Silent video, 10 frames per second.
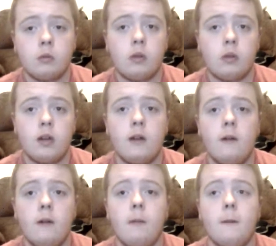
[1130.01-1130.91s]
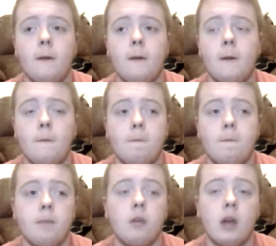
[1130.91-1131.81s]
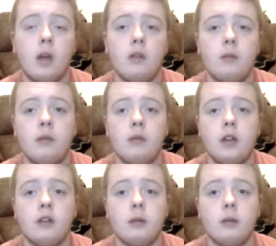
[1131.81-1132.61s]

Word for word: Uh, you know, you're waiting for more videos to